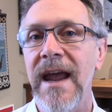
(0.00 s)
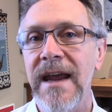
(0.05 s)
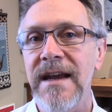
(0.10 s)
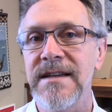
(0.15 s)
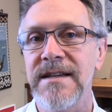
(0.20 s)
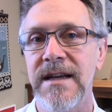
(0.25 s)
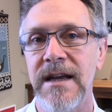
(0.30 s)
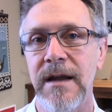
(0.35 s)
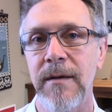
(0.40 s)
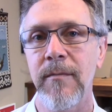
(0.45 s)
A
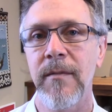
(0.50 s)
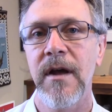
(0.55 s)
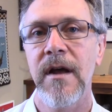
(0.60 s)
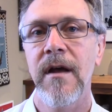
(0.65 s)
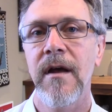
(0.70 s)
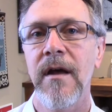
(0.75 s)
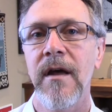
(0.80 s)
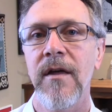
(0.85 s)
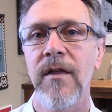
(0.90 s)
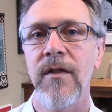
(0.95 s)
team.
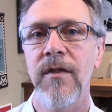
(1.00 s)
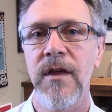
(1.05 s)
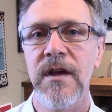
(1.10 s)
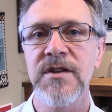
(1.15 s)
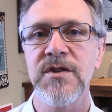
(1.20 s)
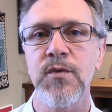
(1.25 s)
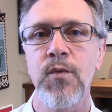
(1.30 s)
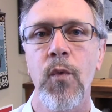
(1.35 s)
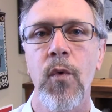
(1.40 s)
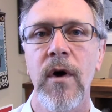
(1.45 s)

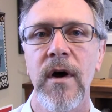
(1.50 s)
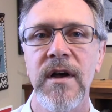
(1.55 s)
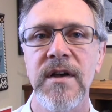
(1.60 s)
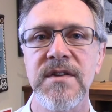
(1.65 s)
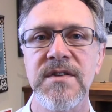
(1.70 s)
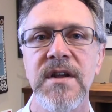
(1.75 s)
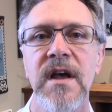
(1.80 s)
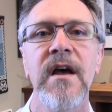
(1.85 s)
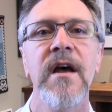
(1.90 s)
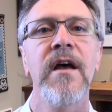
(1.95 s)
This
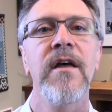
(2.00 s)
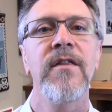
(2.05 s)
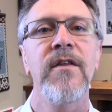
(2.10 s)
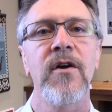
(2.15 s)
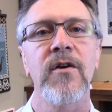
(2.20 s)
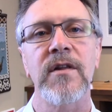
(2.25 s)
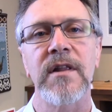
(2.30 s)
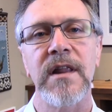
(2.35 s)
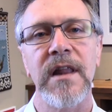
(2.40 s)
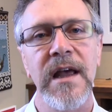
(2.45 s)
was
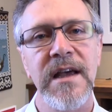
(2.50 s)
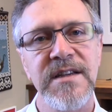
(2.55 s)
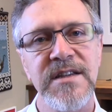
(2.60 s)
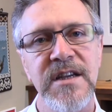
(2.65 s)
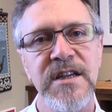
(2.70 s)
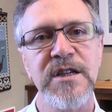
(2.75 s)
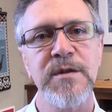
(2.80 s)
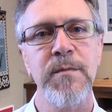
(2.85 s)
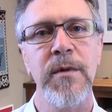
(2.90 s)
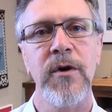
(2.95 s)
their less
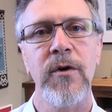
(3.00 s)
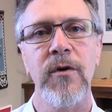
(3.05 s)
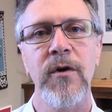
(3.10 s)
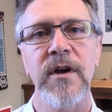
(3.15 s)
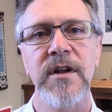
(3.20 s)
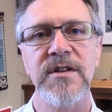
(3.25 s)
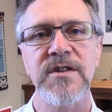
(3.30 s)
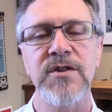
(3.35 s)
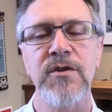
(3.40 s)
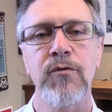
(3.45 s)

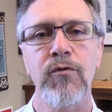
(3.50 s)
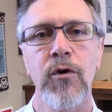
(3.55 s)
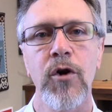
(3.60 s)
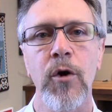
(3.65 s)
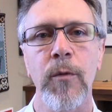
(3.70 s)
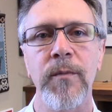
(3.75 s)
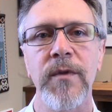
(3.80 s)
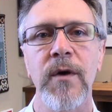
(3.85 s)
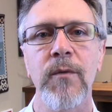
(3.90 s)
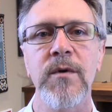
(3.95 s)
experienced
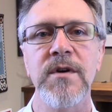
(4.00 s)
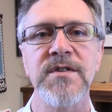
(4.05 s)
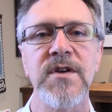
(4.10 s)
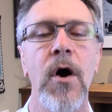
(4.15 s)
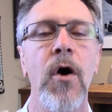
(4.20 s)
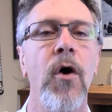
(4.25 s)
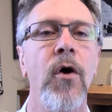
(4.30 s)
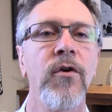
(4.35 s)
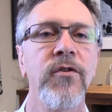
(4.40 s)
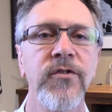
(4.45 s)
group that was
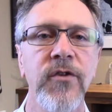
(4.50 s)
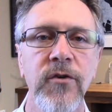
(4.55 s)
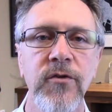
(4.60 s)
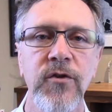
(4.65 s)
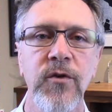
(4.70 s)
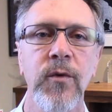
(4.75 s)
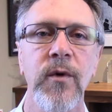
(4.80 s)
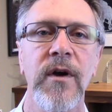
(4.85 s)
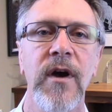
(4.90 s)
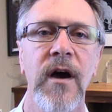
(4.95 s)
also
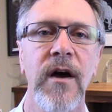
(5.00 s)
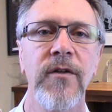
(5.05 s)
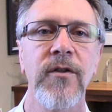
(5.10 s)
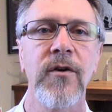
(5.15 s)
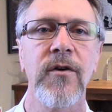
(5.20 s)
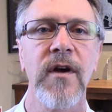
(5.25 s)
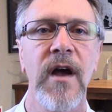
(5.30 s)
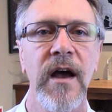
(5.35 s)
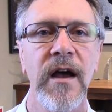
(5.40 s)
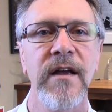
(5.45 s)
doing
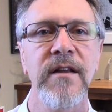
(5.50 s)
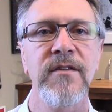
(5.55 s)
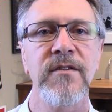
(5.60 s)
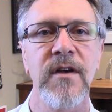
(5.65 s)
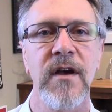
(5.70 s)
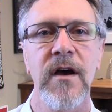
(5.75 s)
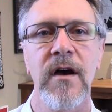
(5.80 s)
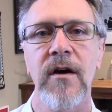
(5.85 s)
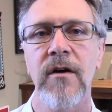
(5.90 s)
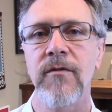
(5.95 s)
other kinds
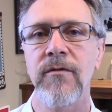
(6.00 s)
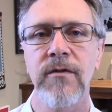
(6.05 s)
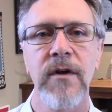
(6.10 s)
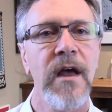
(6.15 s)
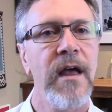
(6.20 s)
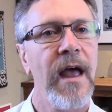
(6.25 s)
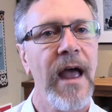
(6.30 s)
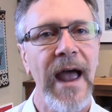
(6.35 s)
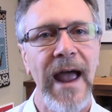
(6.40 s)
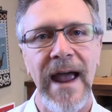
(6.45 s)
of
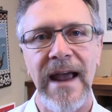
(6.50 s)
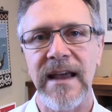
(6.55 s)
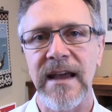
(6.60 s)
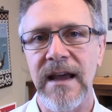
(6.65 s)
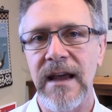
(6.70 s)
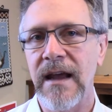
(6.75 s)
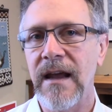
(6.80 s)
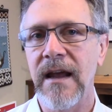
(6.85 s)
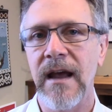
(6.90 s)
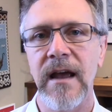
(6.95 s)

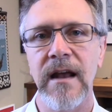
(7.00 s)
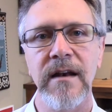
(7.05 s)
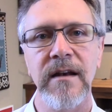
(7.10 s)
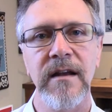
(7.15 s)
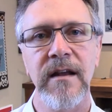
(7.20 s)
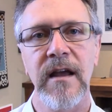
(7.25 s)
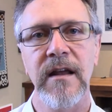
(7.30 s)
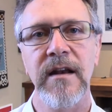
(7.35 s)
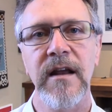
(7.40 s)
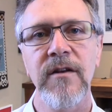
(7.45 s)
hacking
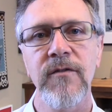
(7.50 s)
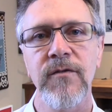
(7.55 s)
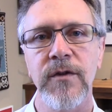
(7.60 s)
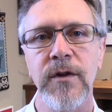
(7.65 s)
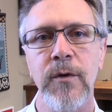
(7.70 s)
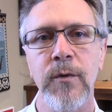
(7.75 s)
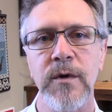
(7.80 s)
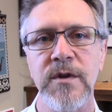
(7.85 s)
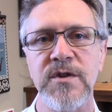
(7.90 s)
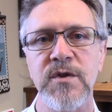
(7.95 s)
and
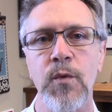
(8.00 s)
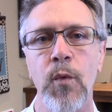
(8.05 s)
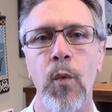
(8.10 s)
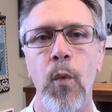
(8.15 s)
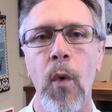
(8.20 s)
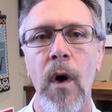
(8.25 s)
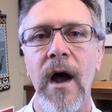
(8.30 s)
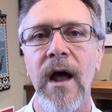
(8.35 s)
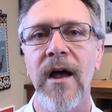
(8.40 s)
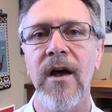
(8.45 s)
influence,
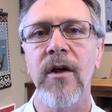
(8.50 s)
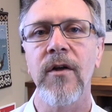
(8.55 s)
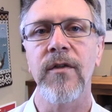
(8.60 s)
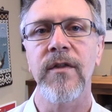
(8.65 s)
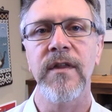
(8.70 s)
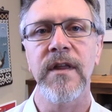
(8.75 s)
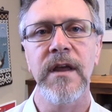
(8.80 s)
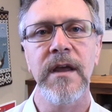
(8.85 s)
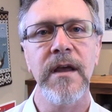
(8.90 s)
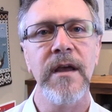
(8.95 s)

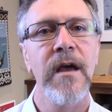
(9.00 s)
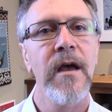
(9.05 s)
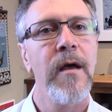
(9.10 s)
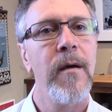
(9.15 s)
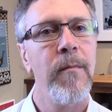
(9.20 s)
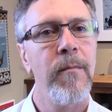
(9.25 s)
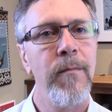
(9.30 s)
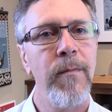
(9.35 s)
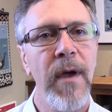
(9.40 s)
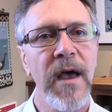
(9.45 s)
while the
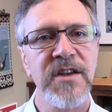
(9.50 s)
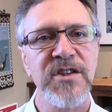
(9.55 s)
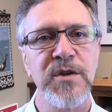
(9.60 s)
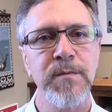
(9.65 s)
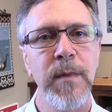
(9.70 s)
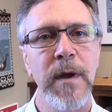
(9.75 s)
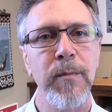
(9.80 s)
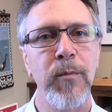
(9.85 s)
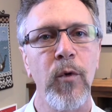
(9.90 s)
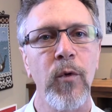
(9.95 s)

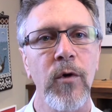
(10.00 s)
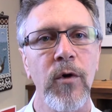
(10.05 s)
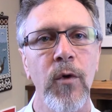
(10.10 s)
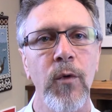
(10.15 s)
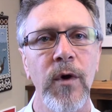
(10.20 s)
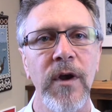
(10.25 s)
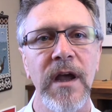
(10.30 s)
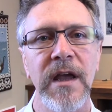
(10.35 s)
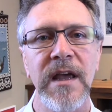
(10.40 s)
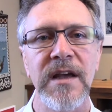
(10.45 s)
best people were
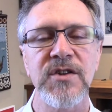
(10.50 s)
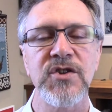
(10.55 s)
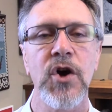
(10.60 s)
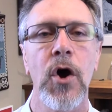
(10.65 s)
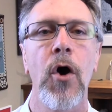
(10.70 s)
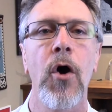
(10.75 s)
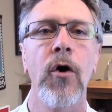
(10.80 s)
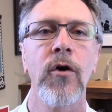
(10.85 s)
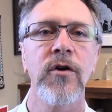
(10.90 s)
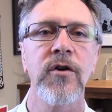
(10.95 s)
going against
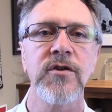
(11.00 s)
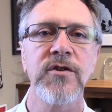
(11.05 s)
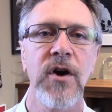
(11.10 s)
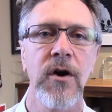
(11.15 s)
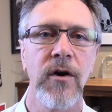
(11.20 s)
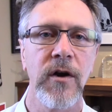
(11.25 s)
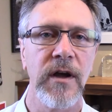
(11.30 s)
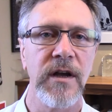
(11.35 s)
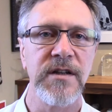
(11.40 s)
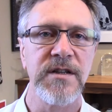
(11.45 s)
harder
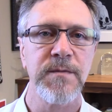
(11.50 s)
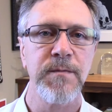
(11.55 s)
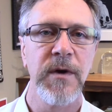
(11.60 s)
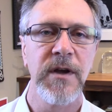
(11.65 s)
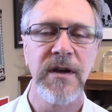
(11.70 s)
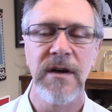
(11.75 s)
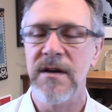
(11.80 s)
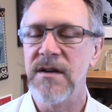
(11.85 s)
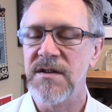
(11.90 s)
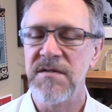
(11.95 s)
targets,
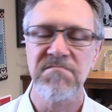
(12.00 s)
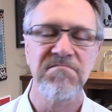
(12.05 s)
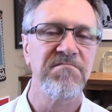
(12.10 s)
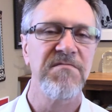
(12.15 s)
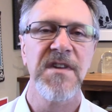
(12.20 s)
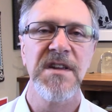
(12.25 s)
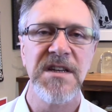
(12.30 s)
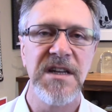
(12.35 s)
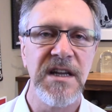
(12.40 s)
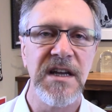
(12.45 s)
because
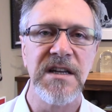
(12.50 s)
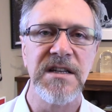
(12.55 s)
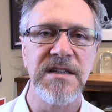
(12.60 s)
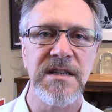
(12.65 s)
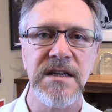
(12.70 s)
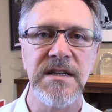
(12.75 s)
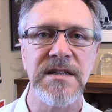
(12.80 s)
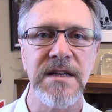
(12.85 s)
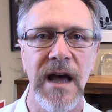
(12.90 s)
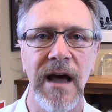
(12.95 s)
the
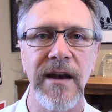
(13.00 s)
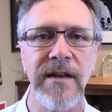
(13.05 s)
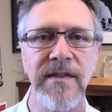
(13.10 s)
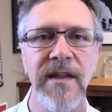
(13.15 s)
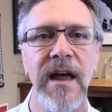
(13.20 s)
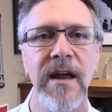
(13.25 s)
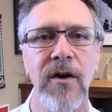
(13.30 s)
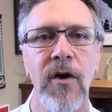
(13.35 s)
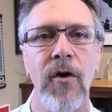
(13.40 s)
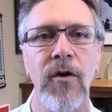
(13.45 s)
DNC is not
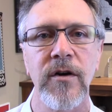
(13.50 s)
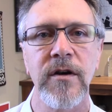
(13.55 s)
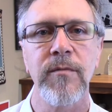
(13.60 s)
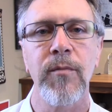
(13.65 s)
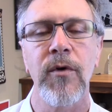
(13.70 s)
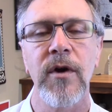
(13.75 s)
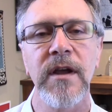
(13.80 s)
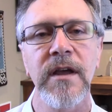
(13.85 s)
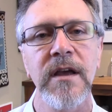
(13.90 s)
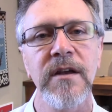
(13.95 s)
that hard to
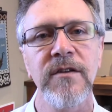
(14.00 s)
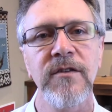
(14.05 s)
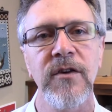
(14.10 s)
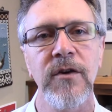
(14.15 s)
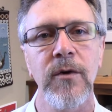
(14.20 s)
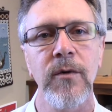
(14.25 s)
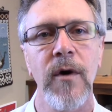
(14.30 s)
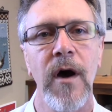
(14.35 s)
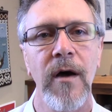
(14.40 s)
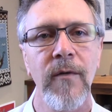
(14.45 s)
break
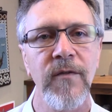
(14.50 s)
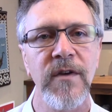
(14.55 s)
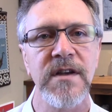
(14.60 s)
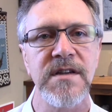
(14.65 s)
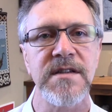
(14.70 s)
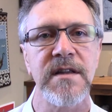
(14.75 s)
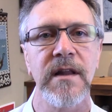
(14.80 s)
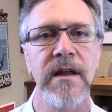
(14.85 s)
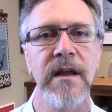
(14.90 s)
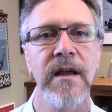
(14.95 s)
into,
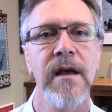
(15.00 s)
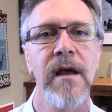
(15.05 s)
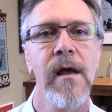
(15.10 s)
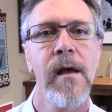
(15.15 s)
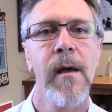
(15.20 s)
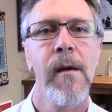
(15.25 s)
obviously.